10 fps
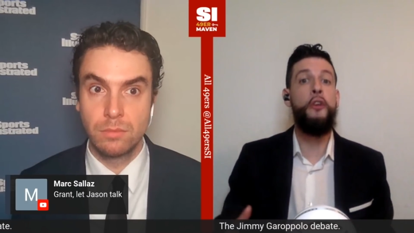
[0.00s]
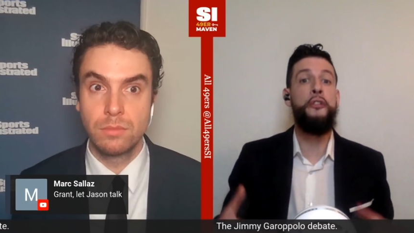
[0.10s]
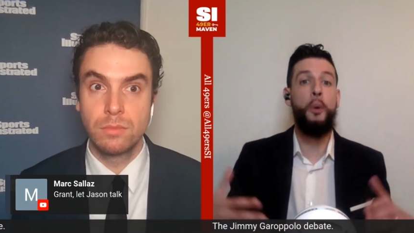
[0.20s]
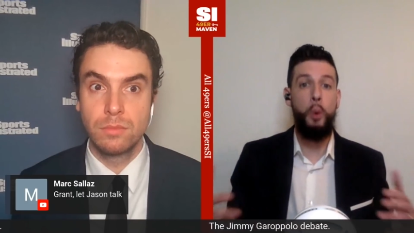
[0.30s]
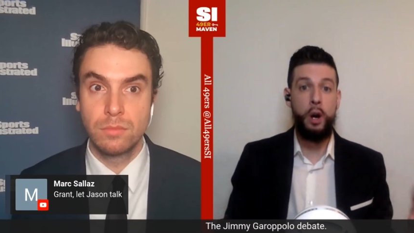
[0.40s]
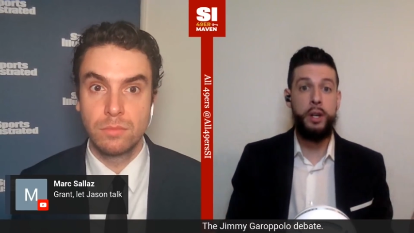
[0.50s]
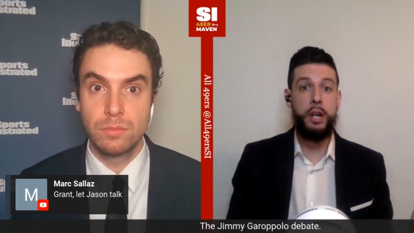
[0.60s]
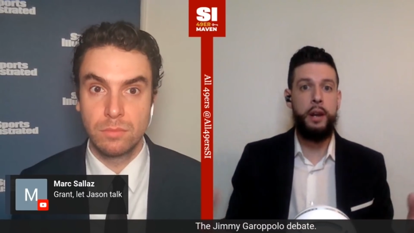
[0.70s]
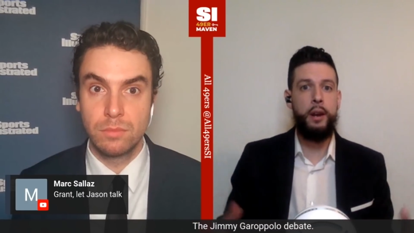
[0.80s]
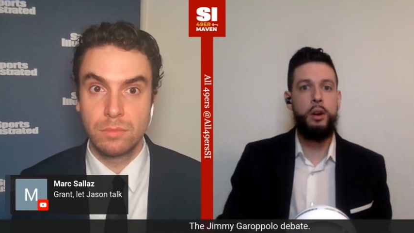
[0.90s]
Speaker 1: know, for one
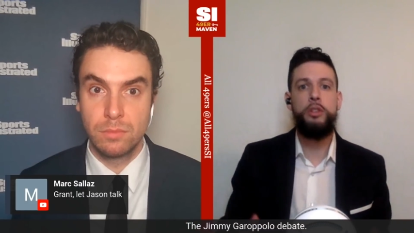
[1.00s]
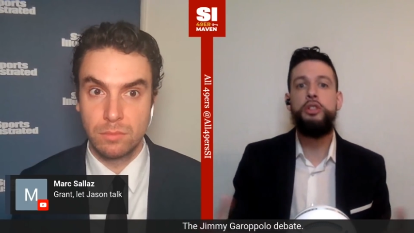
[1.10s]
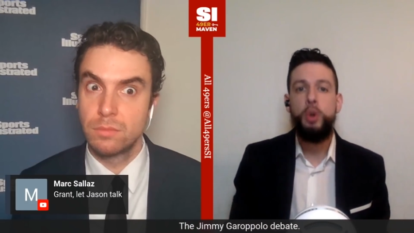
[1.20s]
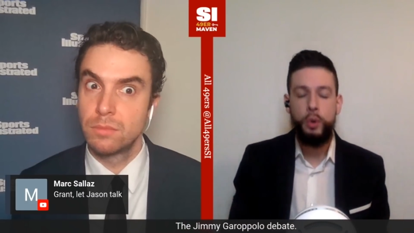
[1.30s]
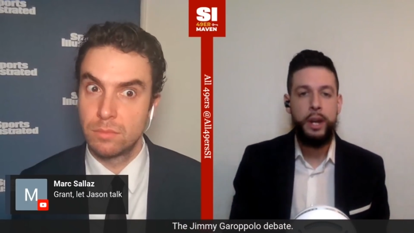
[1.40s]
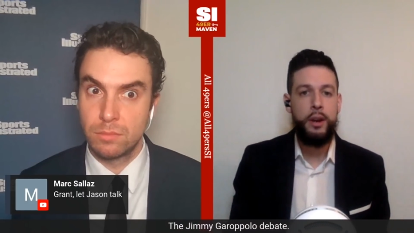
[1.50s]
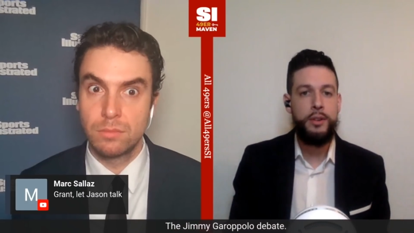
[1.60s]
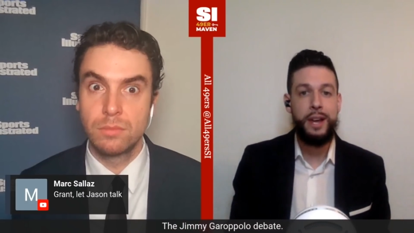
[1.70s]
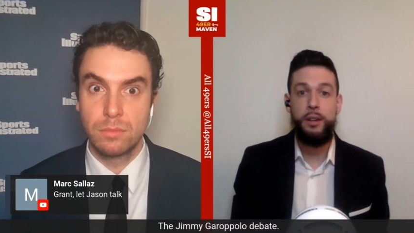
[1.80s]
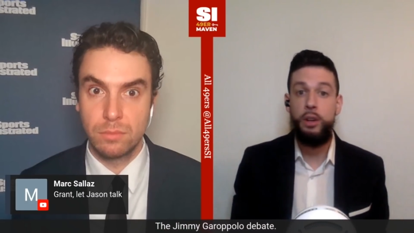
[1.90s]
year, two years,
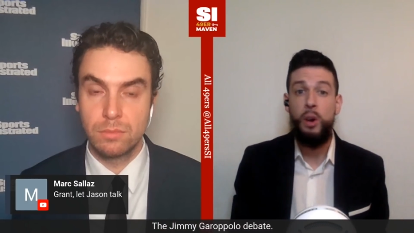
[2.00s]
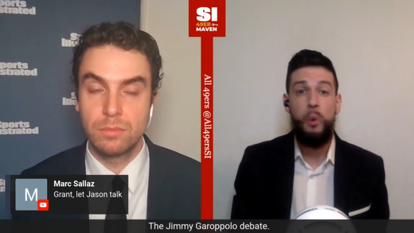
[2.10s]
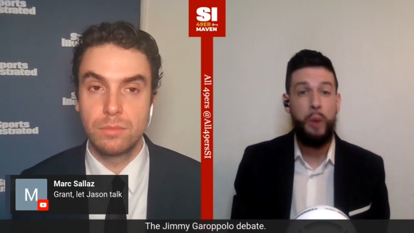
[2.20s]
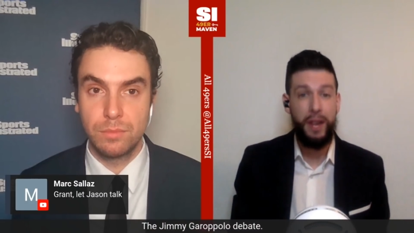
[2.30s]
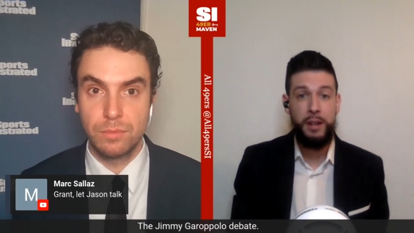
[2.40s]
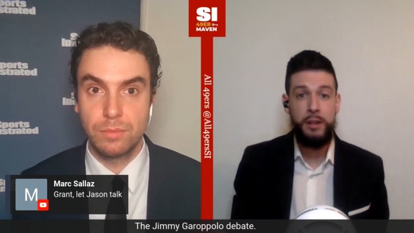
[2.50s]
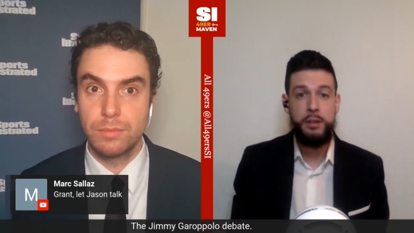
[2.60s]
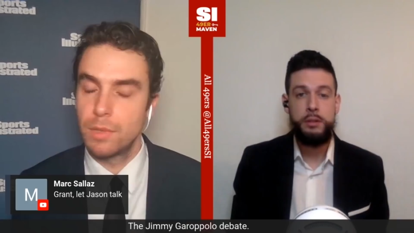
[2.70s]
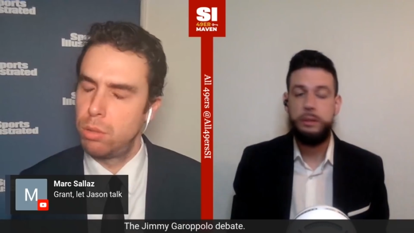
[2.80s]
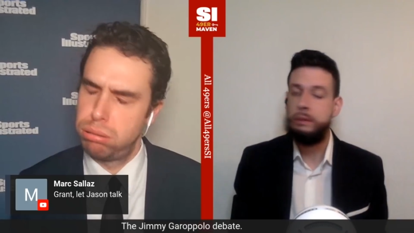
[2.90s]
and you don't win,
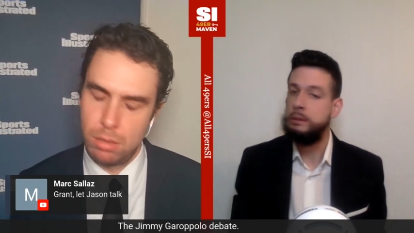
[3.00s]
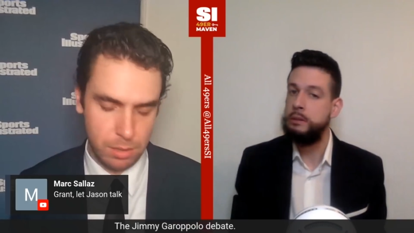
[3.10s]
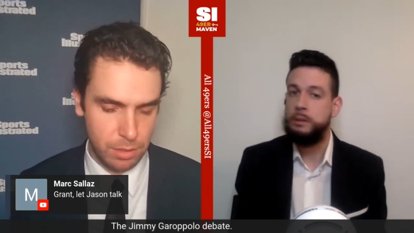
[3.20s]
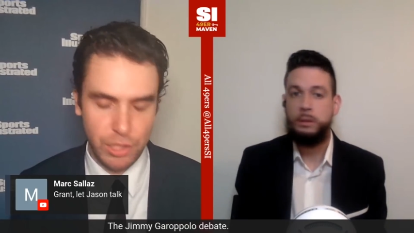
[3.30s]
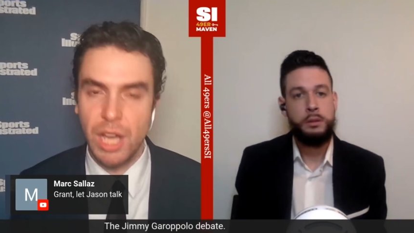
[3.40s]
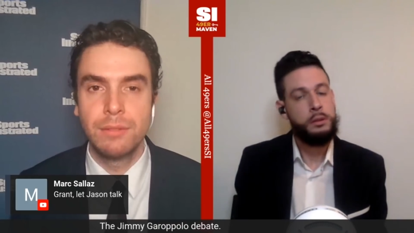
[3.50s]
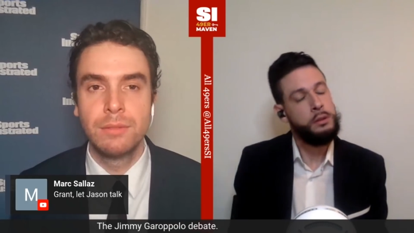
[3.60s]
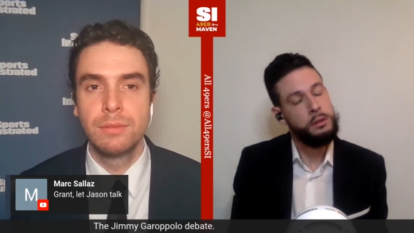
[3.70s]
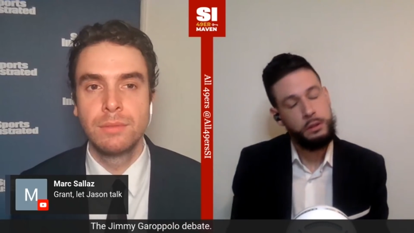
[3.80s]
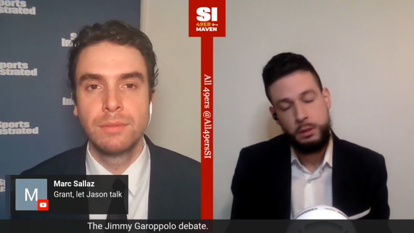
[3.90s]
you're done.
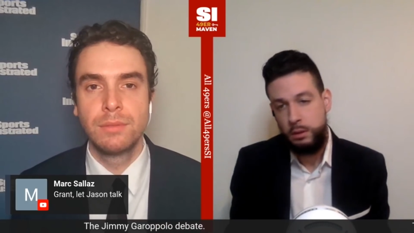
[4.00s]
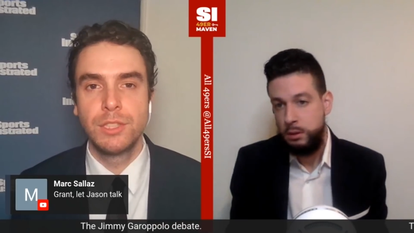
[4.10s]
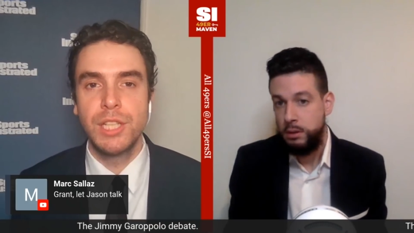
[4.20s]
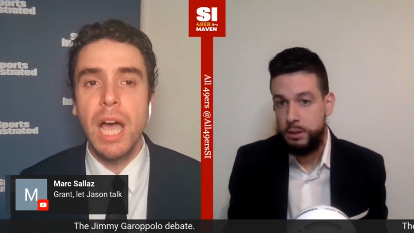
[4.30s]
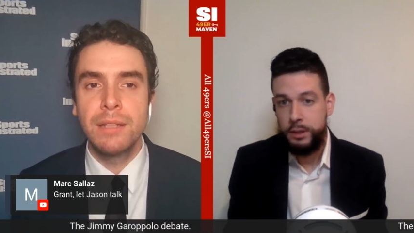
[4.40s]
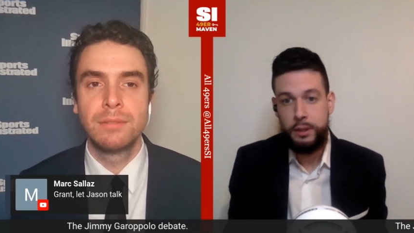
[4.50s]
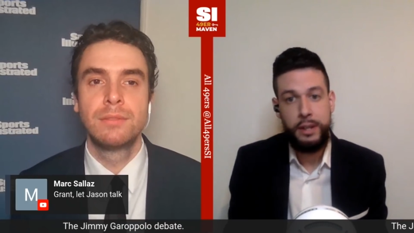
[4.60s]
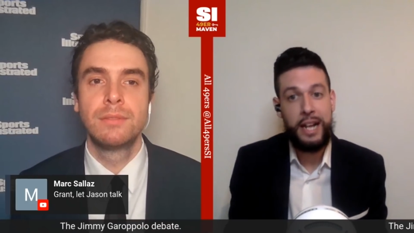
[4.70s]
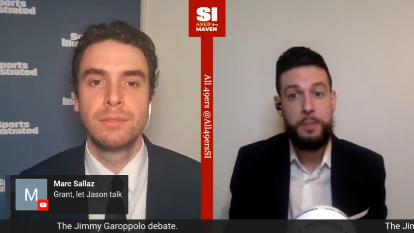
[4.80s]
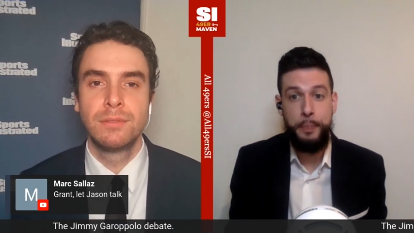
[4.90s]
You're done.
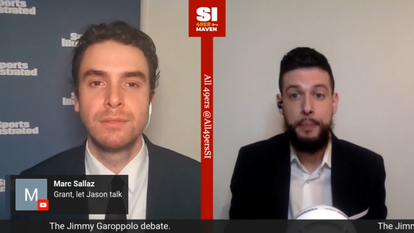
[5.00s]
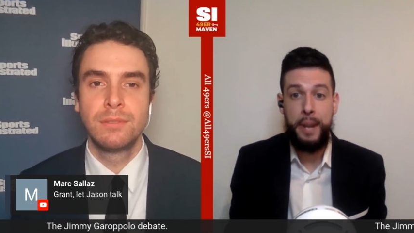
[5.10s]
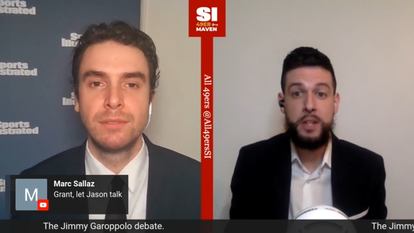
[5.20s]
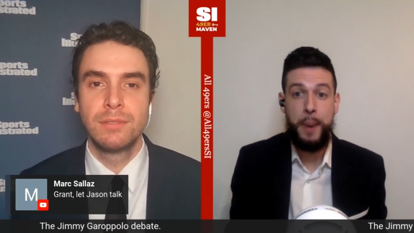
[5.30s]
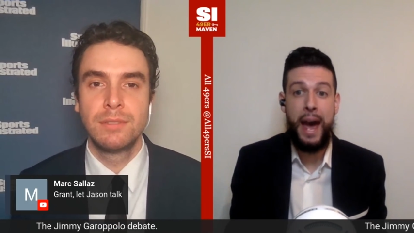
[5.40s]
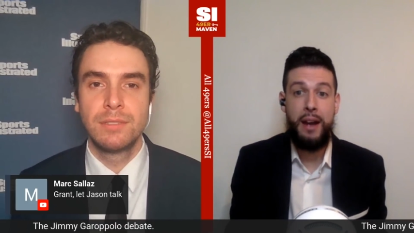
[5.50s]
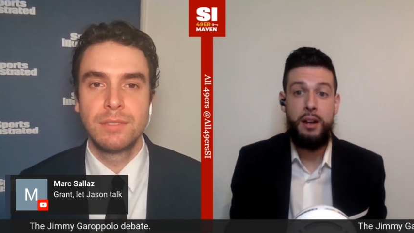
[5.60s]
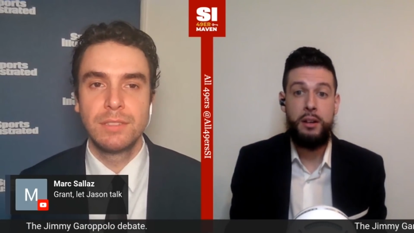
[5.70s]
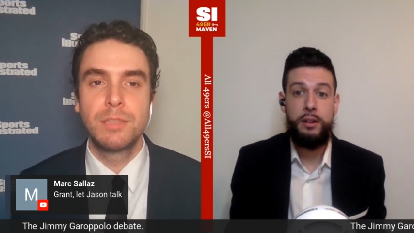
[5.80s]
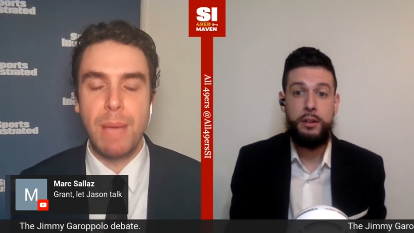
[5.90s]
That's that's bad.
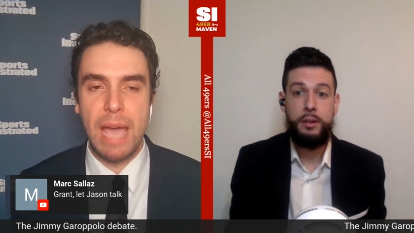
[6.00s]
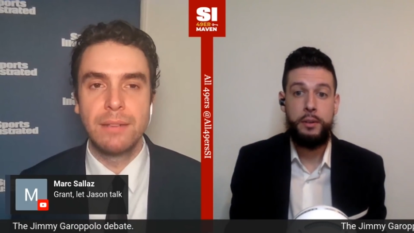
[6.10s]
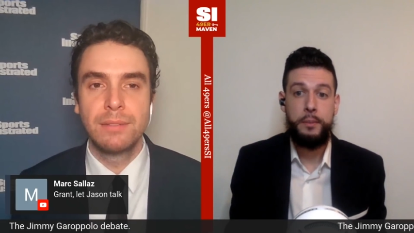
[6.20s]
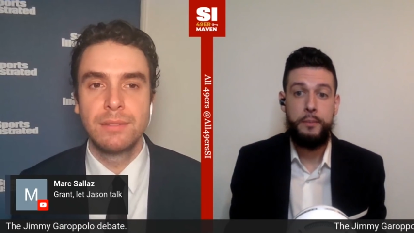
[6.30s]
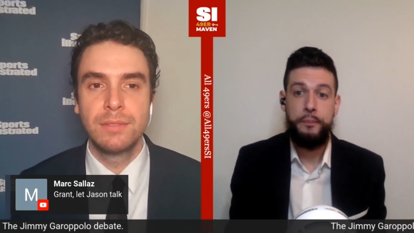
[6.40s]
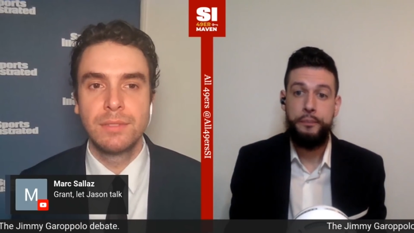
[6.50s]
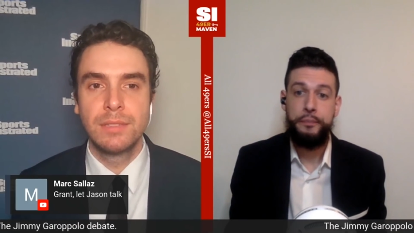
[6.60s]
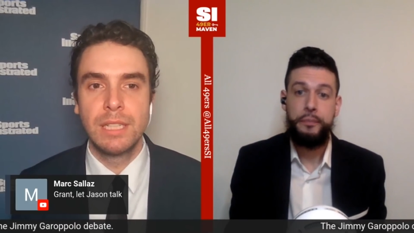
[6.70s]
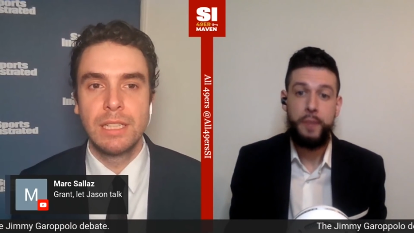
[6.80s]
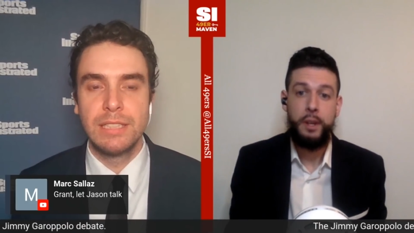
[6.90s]
Speaker 2: It's bad.
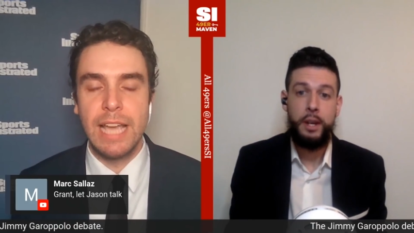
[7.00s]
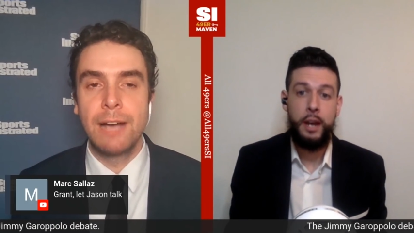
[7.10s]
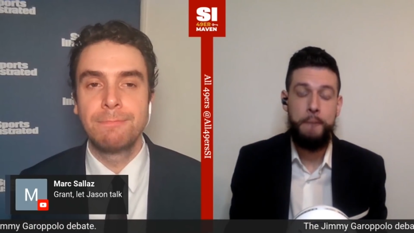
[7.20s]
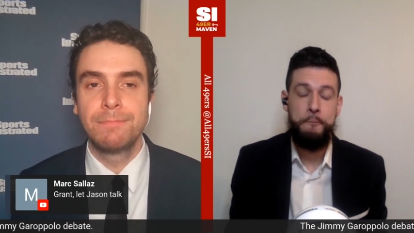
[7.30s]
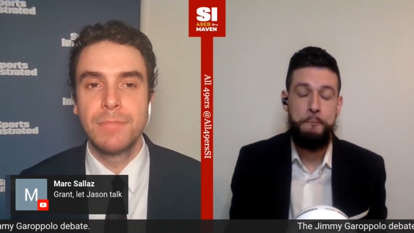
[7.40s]
Yeah.